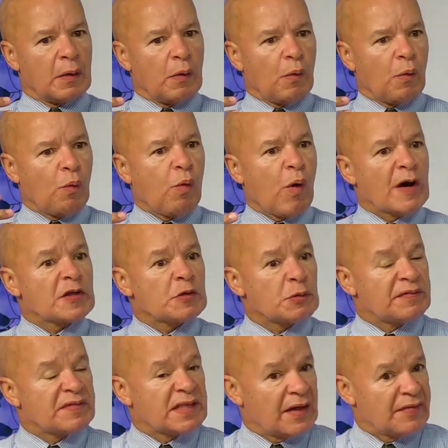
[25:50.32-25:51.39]
Once
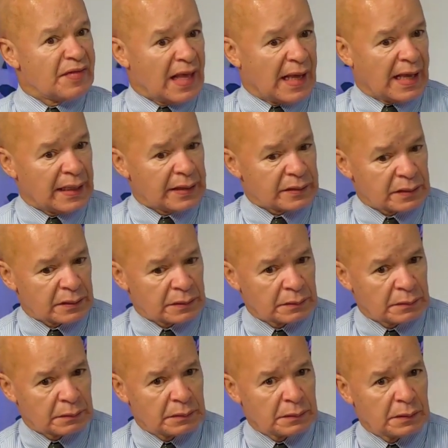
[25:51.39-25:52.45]
we've done that,
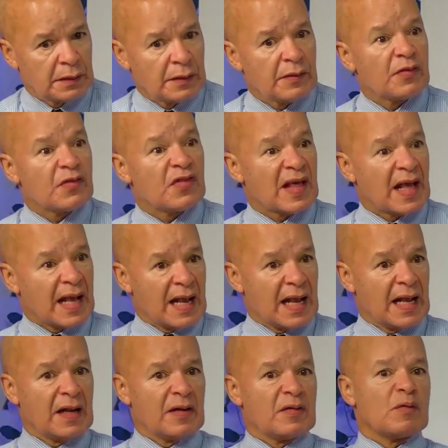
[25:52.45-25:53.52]

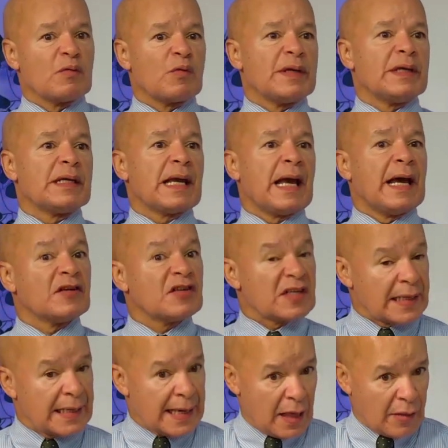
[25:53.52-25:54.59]
then we can
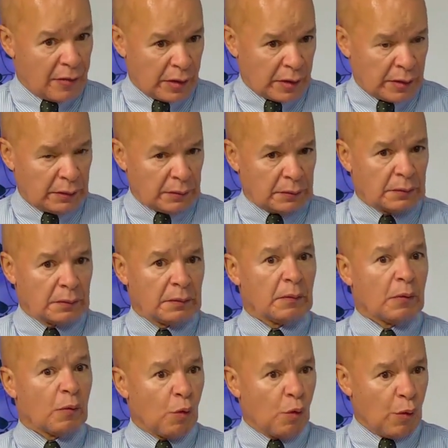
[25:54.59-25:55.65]
together
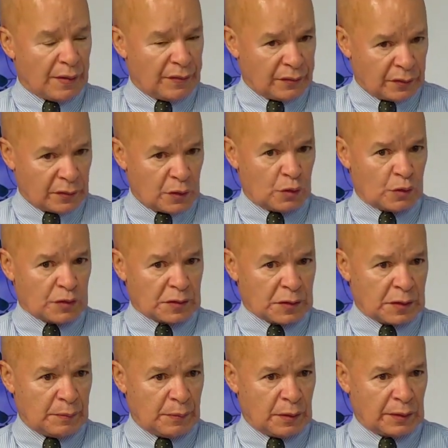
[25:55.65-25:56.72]
with those
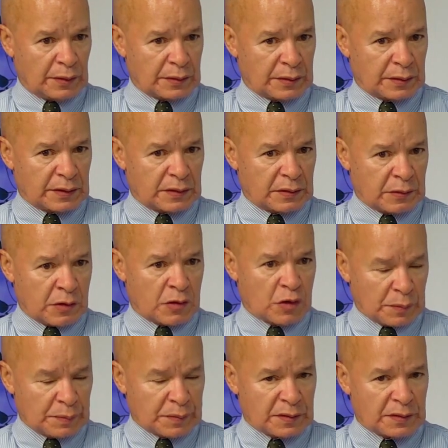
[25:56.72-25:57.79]
communities
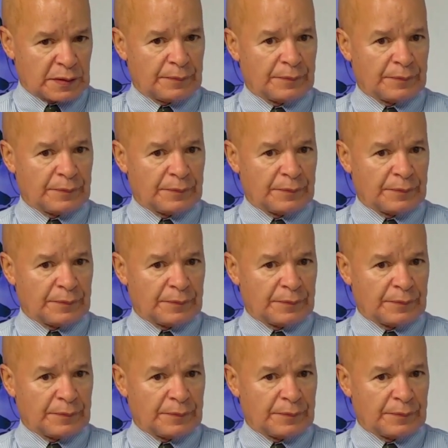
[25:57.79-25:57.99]
groups